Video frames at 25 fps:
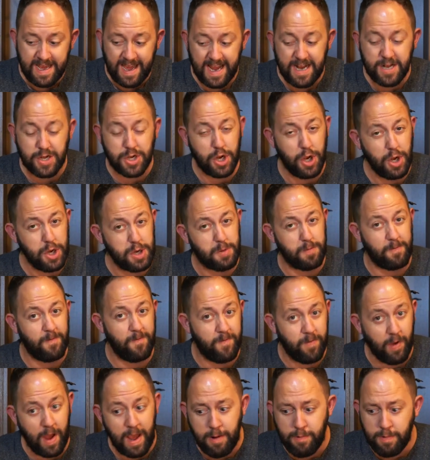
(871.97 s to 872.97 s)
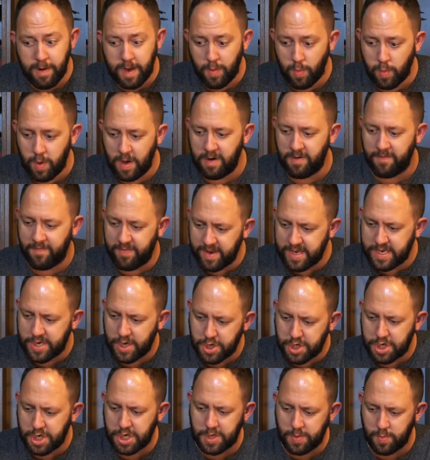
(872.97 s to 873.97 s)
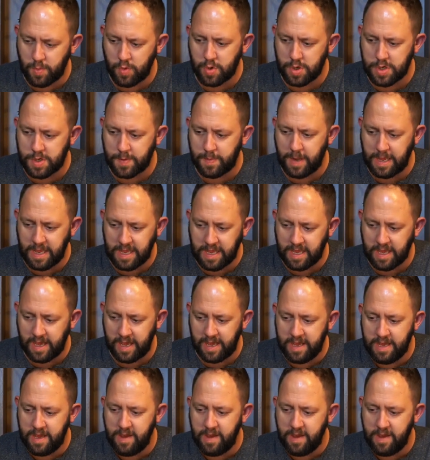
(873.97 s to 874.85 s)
it does very well for such a small speaker.